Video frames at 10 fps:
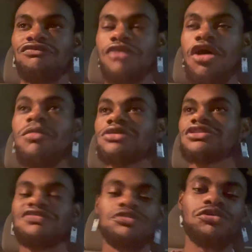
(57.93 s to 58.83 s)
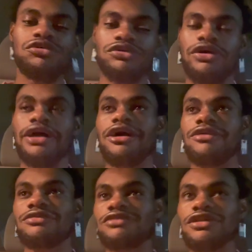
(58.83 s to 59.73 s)
almost a full
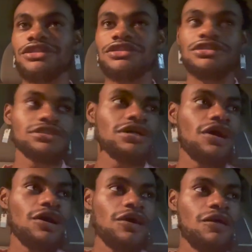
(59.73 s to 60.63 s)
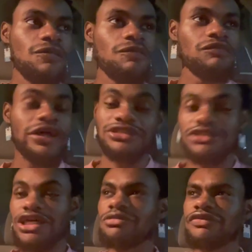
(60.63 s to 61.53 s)
crowd, really, um, at the
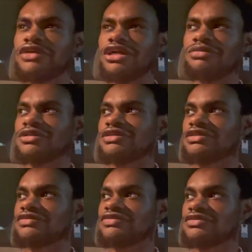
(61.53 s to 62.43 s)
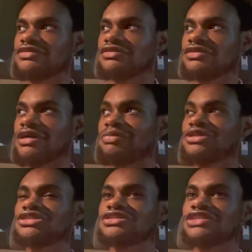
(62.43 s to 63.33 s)
same movie theater, I believe. I'm
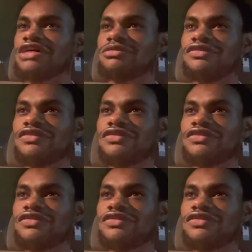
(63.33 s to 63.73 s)
pretty sure the same movie